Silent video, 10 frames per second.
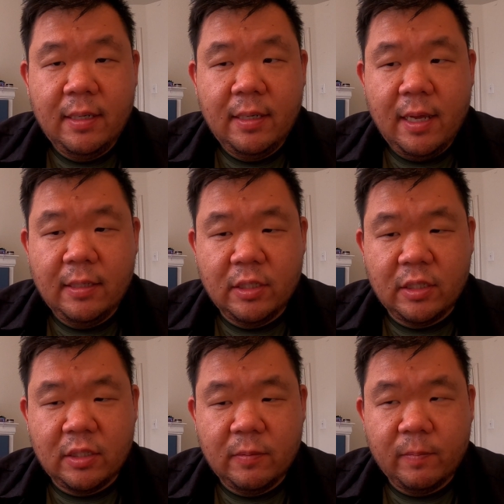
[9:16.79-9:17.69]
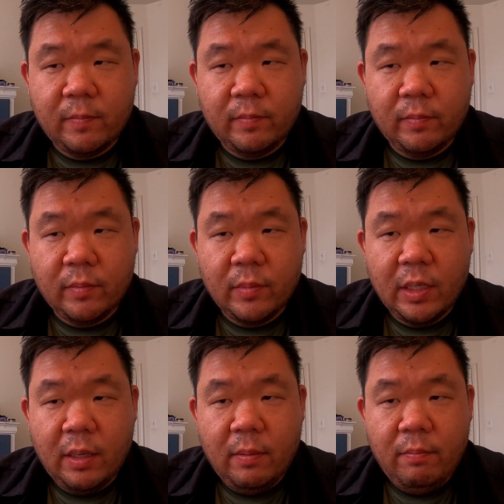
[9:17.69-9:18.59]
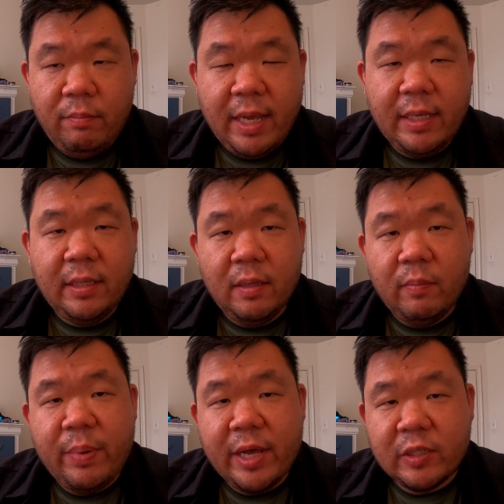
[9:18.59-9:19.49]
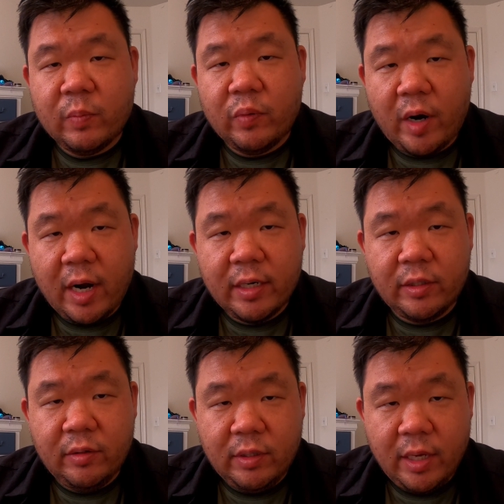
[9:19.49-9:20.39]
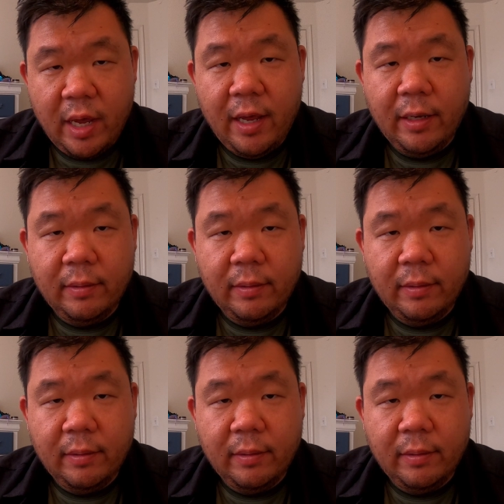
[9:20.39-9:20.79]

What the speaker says: and just making the best product you can